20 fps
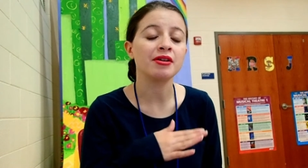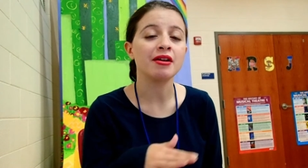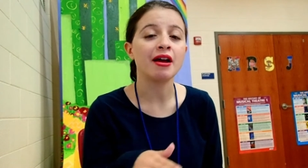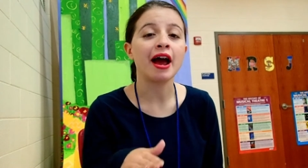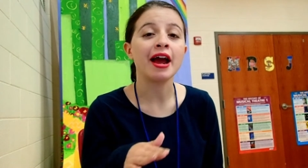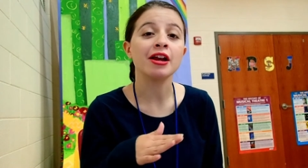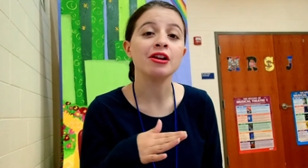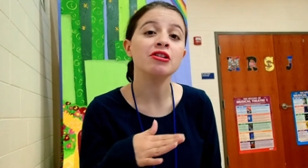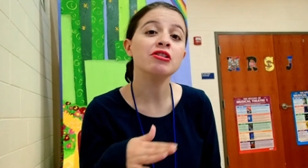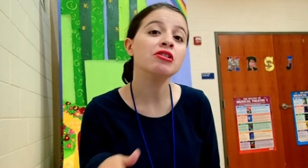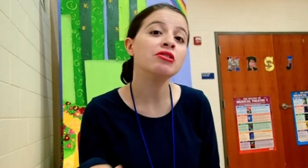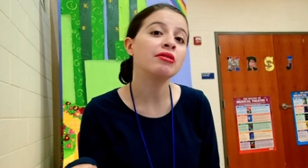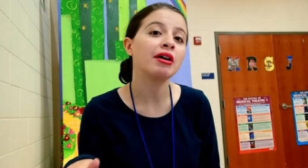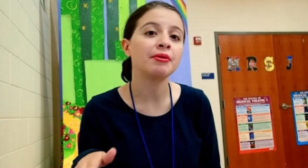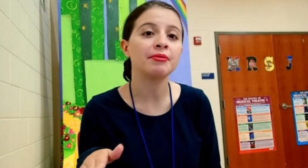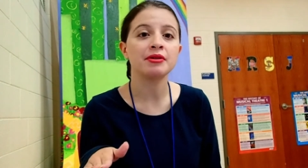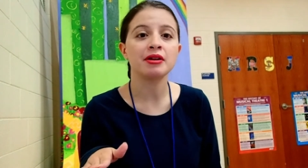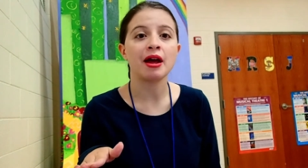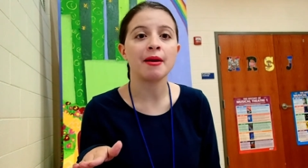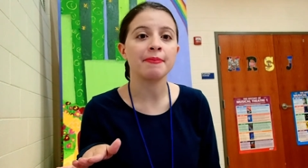I knew I
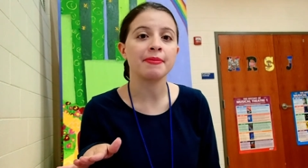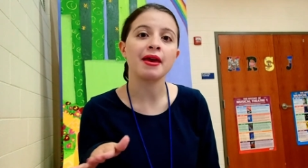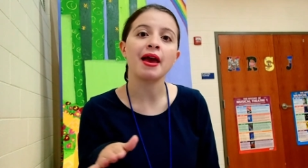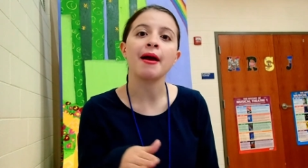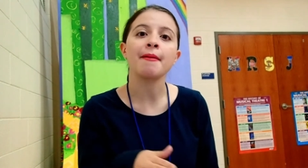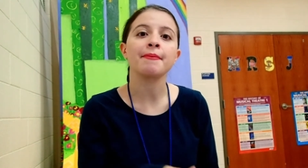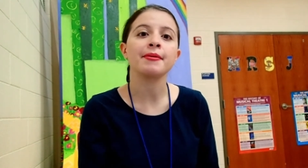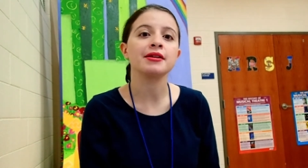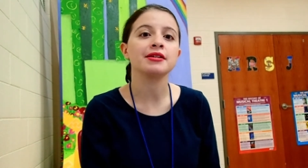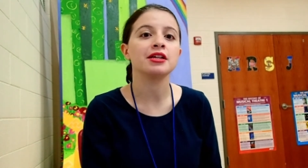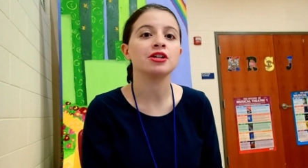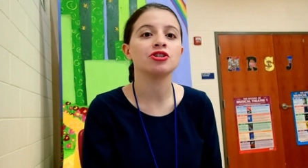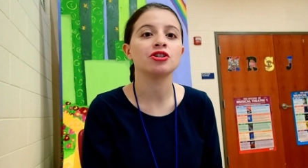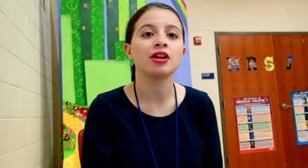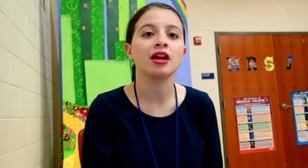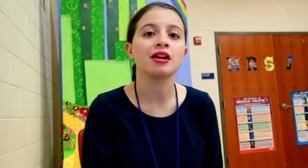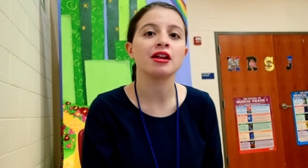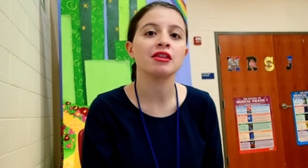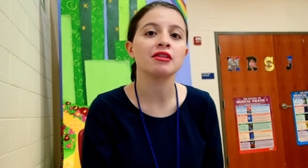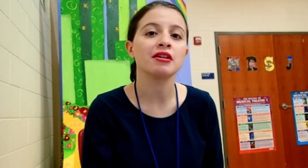would not be happy teaching
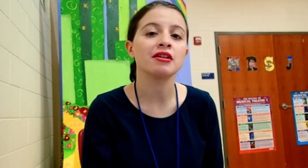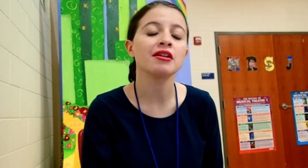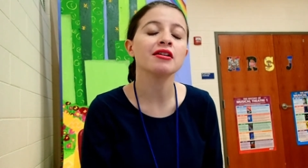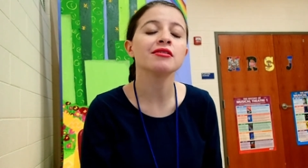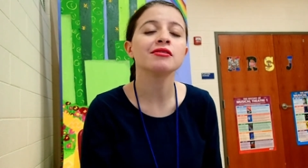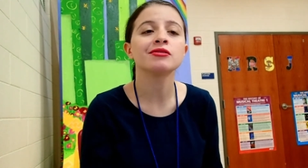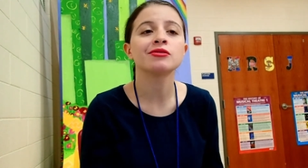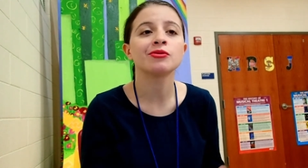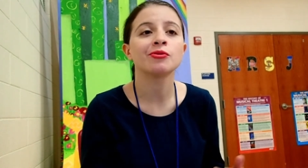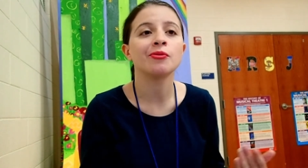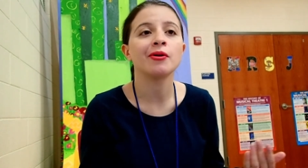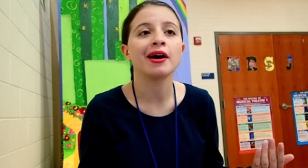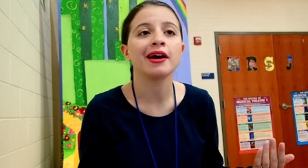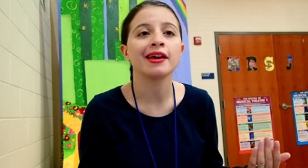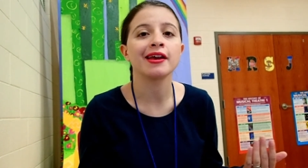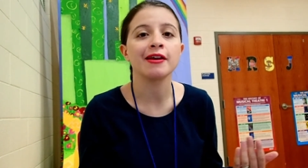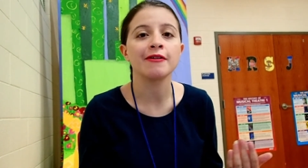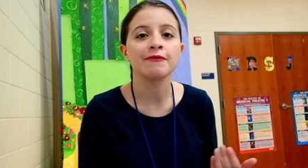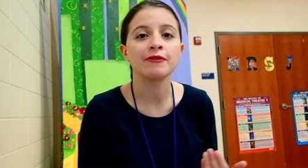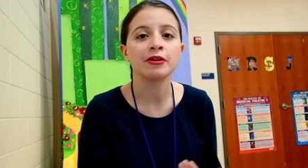anything else, so why
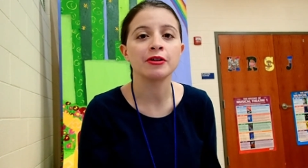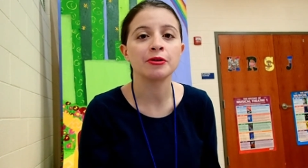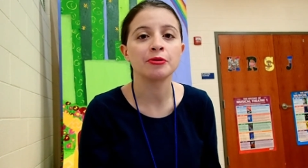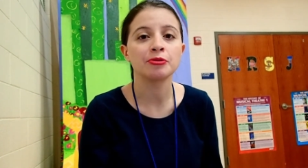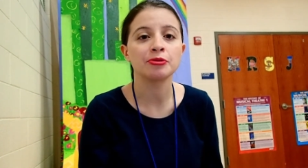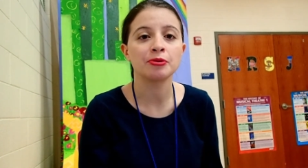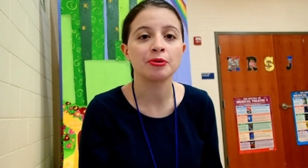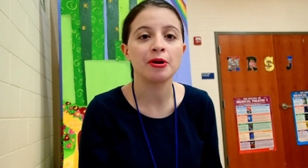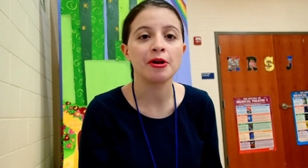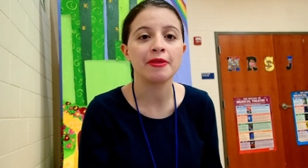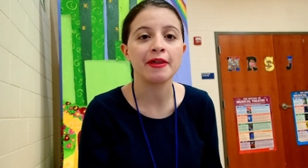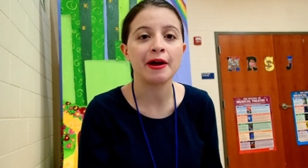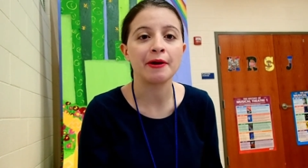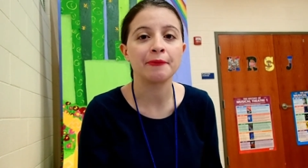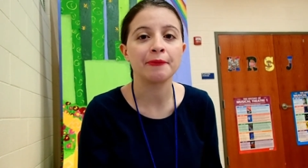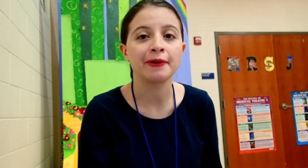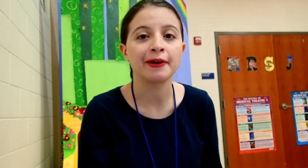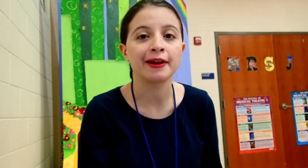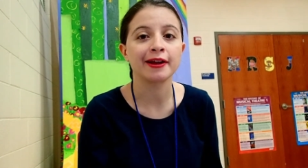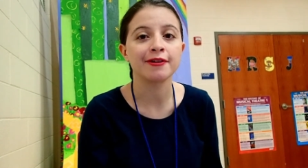even go through all that
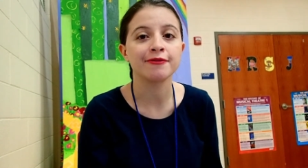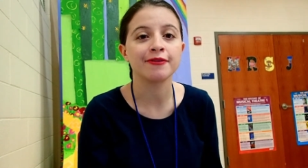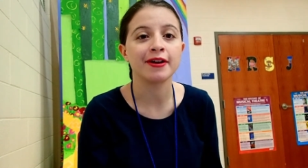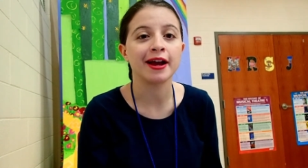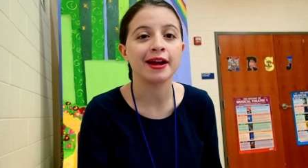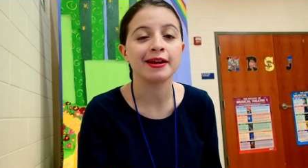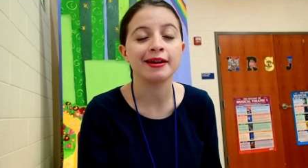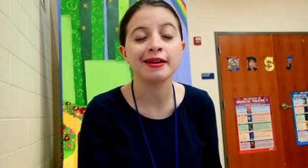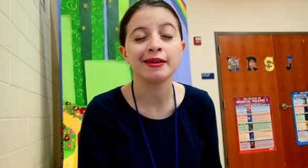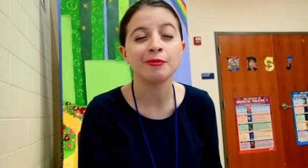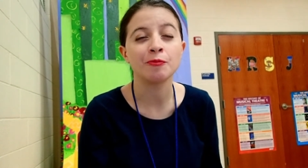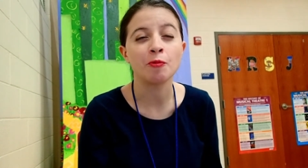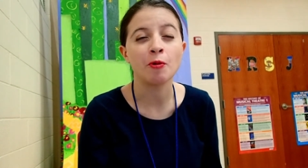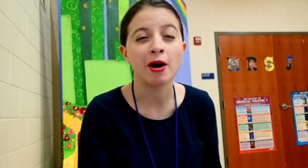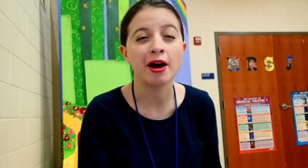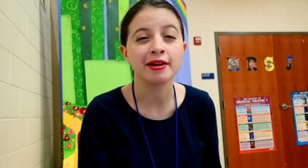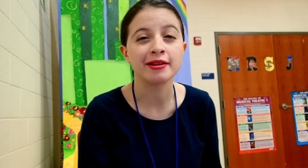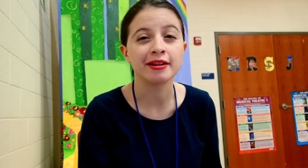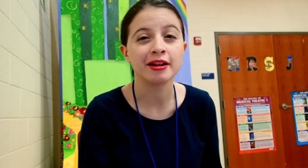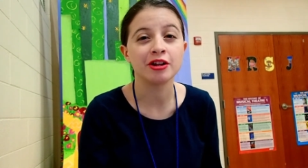work if I didn't
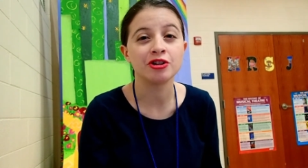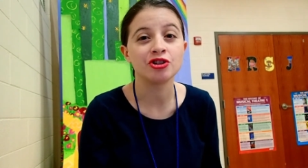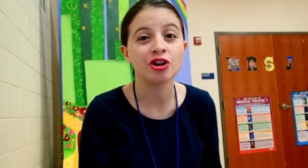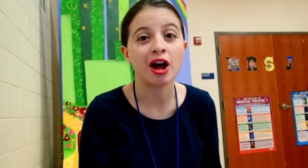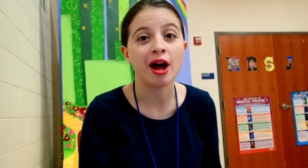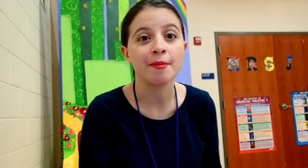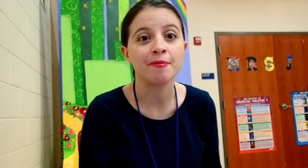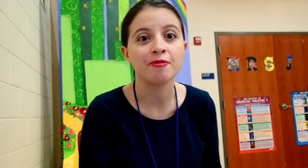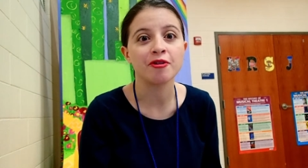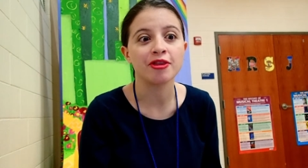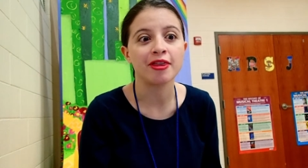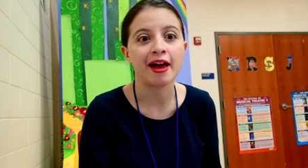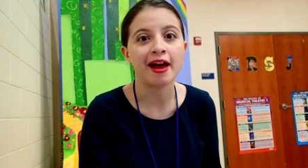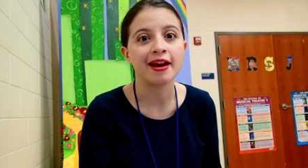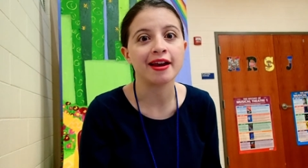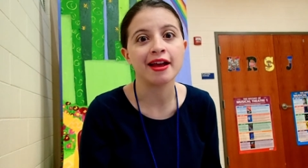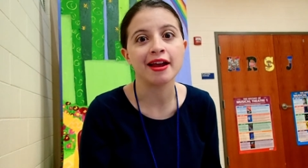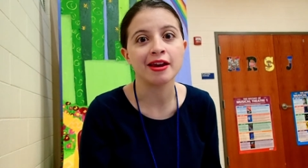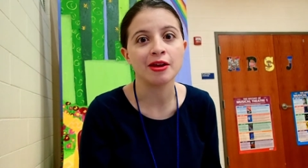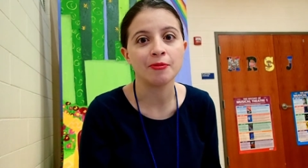want a job for
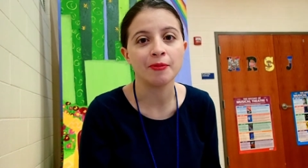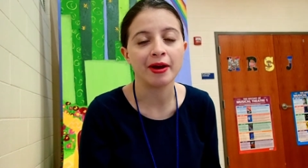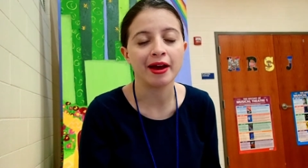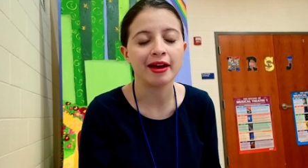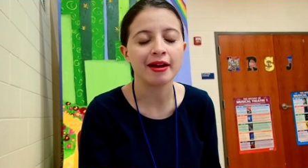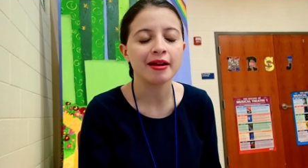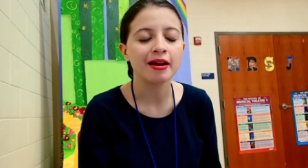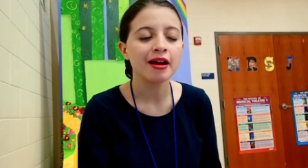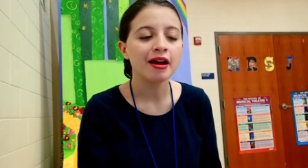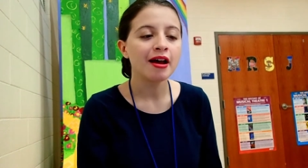that anyway.